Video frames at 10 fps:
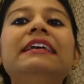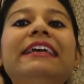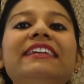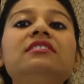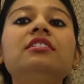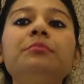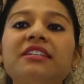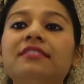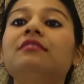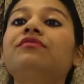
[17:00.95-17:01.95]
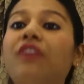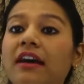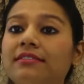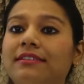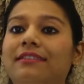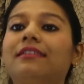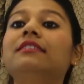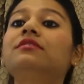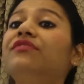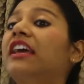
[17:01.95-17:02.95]
Intermittent fasting
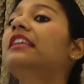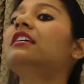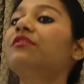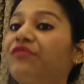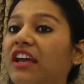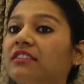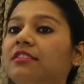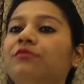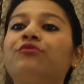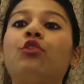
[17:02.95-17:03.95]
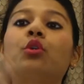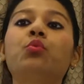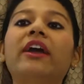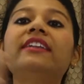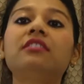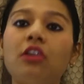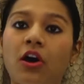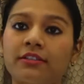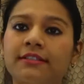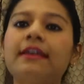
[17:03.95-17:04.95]
is very effective for weight
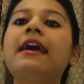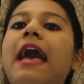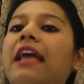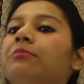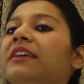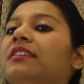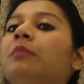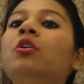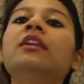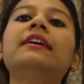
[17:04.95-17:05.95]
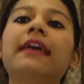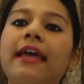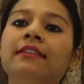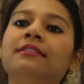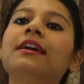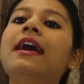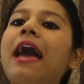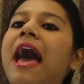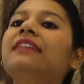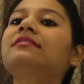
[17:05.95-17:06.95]
loss and metabolic health
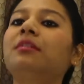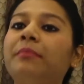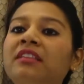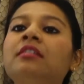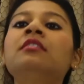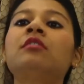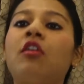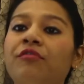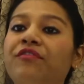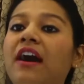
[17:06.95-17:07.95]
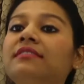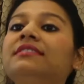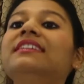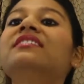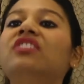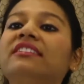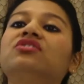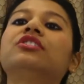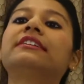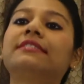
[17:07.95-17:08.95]
as the method of fasting
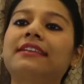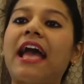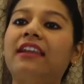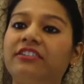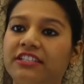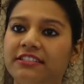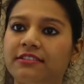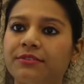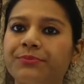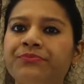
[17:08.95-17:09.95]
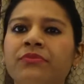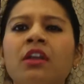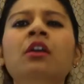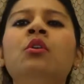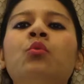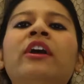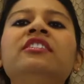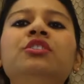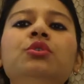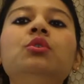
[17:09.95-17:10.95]
restricts calories.
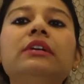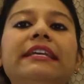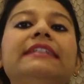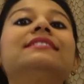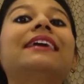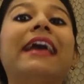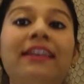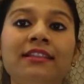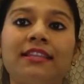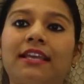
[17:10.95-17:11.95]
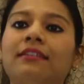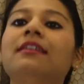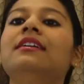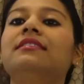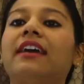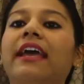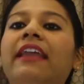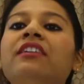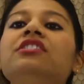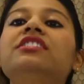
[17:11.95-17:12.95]
When you eat anything, the
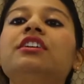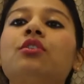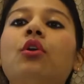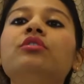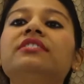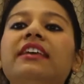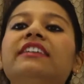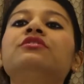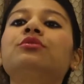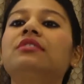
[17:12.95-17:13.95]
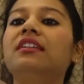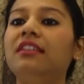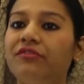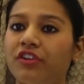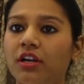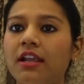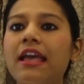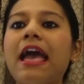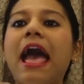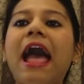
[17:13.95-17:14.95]
energy goes into the liver
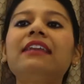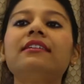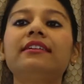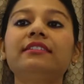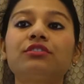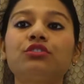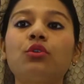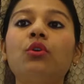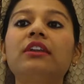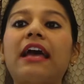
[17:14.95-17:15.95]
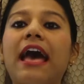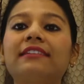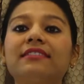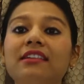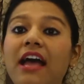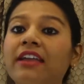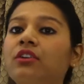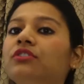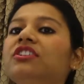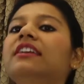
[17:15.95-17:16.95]
and is stored as
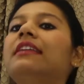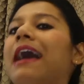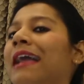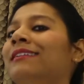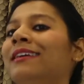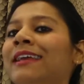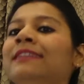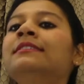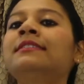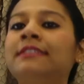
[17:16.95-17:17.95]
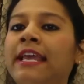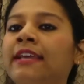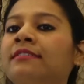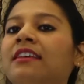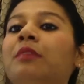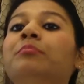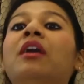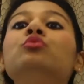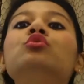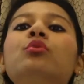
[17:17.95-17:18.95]
glycogen, and it takes
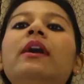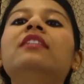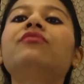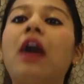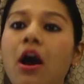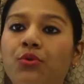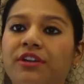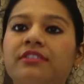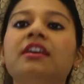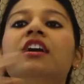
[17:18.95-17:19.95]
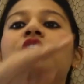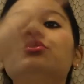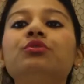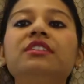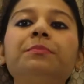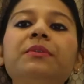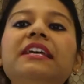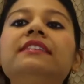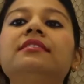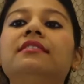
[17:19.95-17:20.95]
about 12 hours to
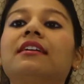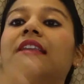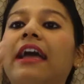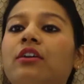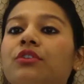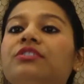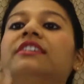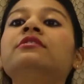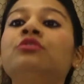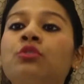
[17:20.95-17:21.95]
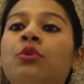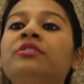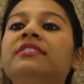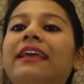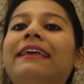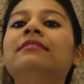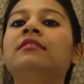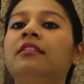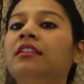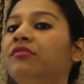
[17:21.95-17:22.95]
deplete the glycogen stores in
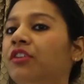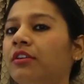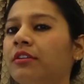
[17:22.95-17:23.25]
the liver.